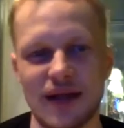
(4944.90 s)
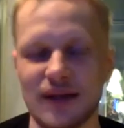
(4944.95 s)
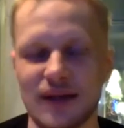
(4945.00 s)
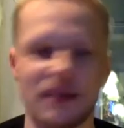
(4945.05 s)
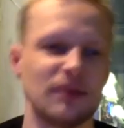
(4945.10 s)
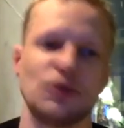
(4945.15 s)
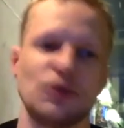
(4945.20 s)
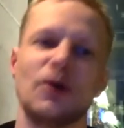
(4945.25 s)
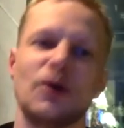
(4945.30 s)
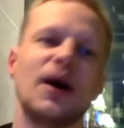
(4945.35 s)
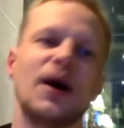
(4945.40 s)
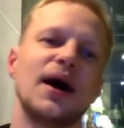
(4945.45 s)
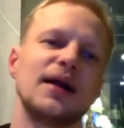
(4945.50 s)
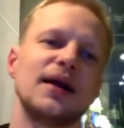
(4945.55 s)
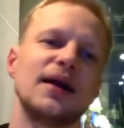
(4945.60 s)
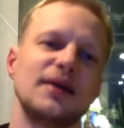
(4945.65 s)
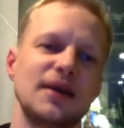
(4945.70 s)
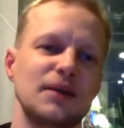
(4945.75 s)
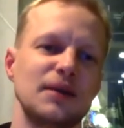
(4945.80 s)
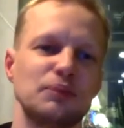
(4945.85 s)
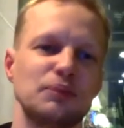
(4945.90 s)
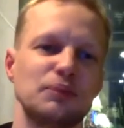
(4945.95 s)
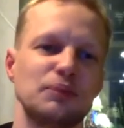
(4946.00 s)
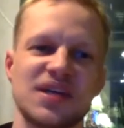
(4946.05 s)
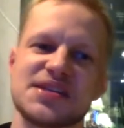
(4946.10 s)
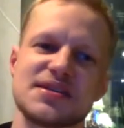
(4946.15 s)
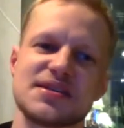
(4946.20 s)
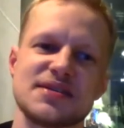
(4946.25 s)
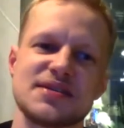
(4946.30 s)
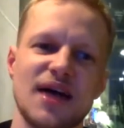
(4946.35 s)
elegant wine in
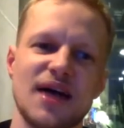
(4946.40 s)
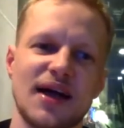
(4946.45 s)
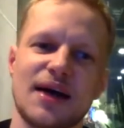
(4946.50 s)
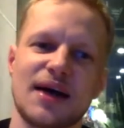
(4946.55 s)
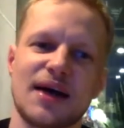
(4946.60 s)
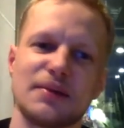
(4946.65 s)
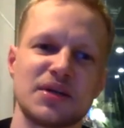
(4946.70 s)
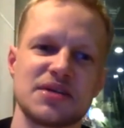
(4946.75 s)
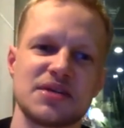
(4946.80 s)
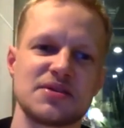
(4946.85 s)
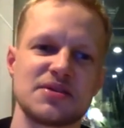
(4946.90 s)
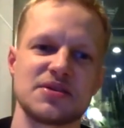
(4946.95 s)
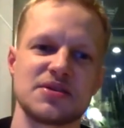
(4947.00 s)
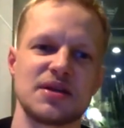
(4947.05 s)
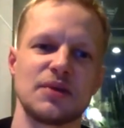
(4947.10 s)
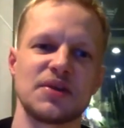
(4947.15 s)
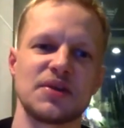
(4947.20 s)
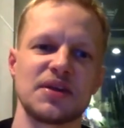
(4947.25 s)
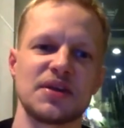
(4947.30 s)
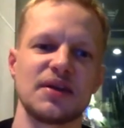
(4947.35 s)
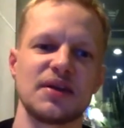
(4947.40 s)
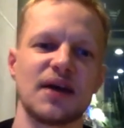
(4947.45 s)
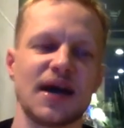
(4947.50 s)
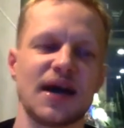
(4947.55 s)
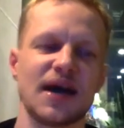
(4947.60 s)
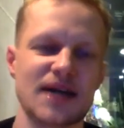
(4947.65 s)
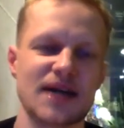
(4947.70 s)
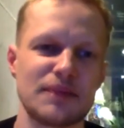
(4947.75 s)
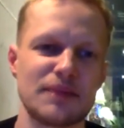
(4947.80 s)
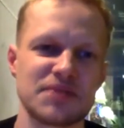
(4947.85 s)
places not commonly associated with it. Uh,
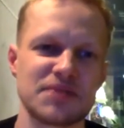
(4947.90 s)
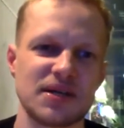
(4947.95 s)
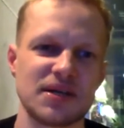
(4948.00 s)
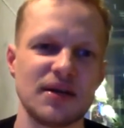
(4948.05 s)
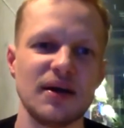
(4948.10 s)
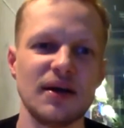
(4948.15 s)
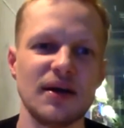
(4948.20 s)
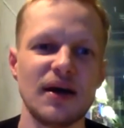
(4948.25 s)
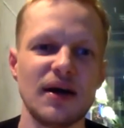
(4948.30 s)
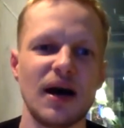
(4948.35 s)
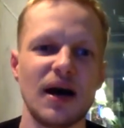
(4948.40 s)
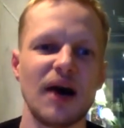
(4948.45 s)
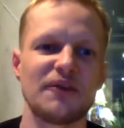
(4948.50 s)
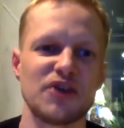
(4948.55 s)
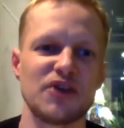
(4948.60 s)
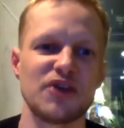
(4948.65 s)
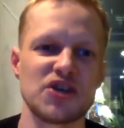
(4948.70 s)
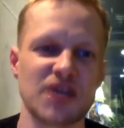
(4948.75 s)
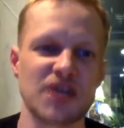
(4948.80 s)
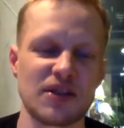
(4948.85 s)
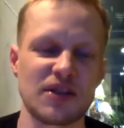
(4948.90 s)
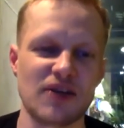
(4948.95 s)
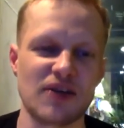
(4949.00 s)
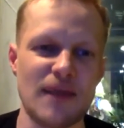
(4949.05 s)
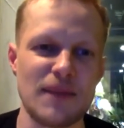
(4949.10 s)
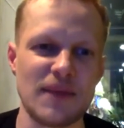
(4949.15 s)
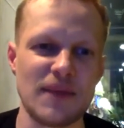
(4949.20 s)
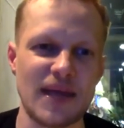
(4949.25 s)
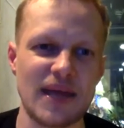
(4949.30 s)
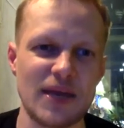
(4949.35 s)
Thompson, uh, for your sake, there
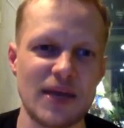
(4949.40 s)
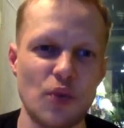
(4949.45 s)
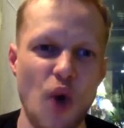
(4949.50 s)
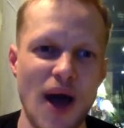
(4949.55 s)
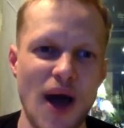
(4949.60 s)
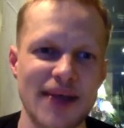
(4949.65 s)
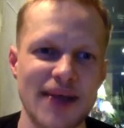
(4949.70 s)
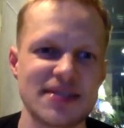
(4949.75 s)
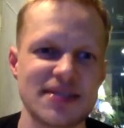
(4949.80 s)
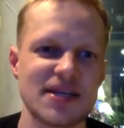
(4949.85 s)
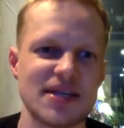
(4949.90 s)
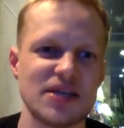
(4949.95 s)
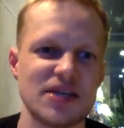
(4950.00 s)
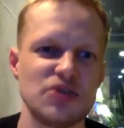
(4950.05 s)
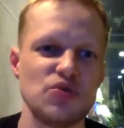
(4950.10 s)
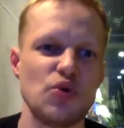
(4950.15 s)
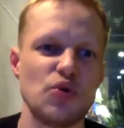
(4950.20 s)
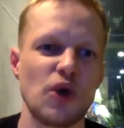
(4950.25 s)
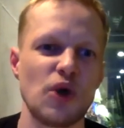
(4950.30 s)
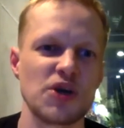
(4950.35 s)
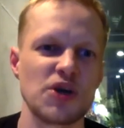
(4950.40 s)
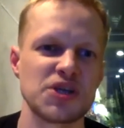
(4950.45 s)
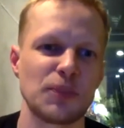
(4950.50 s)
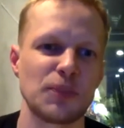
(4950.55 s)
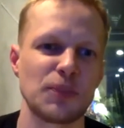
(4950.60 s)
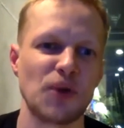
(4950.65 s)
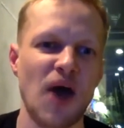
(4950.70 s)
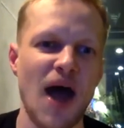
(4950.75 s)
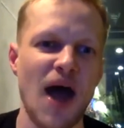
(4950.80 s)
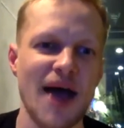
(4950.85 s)
any, any wines that you were
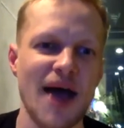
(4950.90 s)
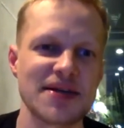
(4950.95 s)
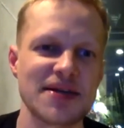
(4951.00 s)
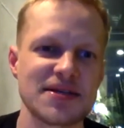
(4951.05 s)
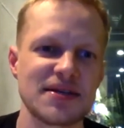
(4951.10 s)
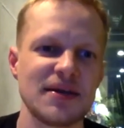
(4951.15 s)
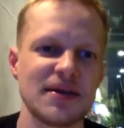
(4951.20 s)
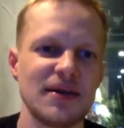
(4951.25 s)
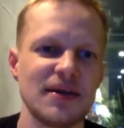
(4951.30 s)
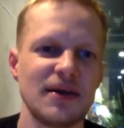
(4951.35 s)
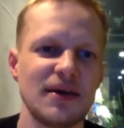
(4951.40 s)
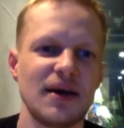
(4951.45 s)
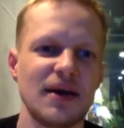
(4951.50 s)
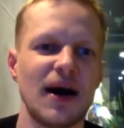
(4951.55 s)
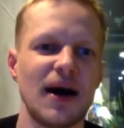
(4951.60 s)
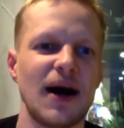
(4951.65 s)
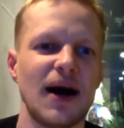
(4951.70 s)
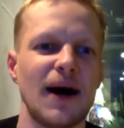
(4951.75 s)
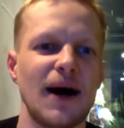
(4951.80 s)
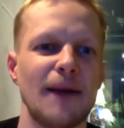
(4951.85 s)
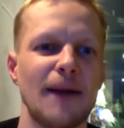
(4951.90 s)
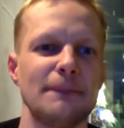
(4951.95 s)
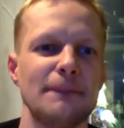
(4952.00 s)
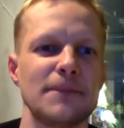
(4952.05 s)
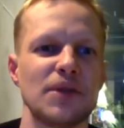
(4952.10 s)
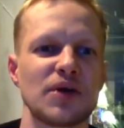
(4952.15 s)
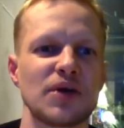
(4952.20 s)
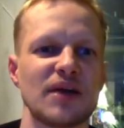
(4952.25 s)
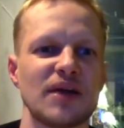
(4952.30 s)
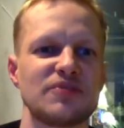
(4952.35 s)
surprised, um,
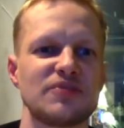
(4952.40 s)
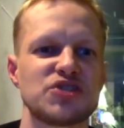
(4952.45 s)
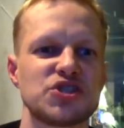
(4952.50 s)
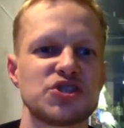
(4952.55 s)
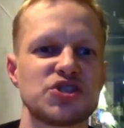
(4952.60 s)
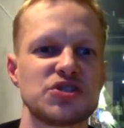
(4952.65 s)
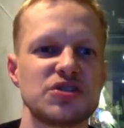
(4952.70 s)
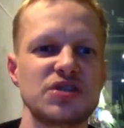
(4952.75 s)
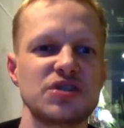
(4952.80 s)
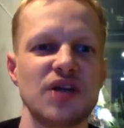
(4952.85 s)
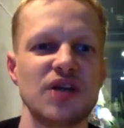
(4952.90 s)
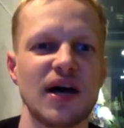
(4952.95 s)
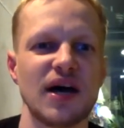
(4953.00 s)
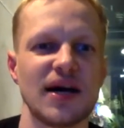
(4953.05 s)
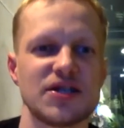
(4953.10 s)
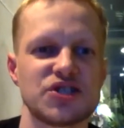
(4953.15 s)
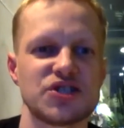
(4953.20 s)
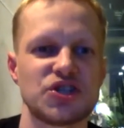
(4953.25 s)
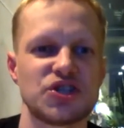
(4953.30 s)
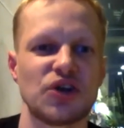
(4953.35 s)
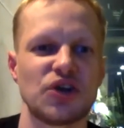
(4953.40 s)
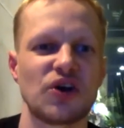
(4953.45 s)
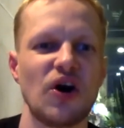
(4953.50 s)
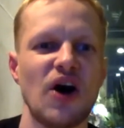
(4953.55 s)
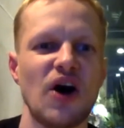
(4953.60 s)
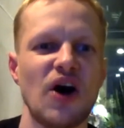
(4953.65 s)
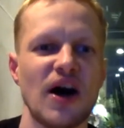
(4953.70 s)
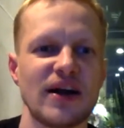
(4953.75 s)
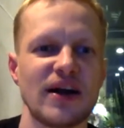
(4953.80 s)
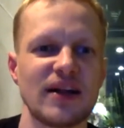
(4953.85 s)
you know, kind of uh, took
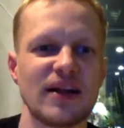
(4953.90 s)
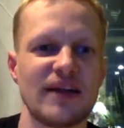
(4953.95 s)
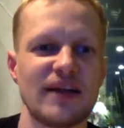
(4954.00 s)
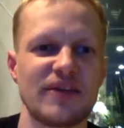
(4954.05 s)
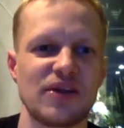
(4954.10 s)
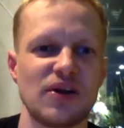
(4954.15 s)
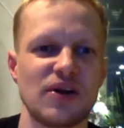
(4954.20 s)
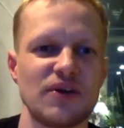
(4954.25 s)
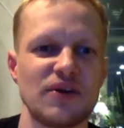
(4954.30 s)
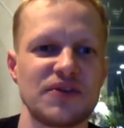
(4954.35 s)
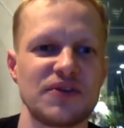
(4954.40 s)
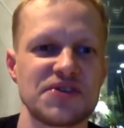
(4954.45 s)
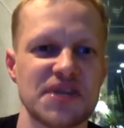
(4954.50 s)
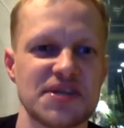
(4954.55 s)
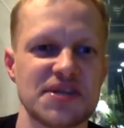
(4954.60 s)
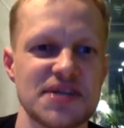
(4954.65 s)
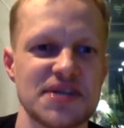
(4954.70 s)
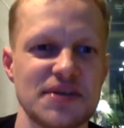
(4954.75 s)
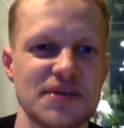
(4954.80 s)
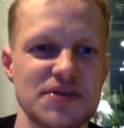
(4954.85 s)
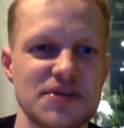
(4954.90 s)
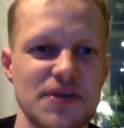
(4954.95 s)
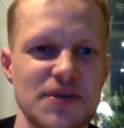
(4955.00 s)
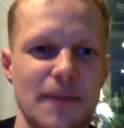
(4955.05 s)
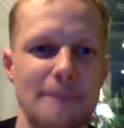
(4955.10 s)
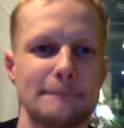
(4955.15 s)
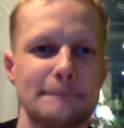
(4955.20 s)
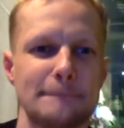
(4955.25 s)
on a life of their own for the sake of sales?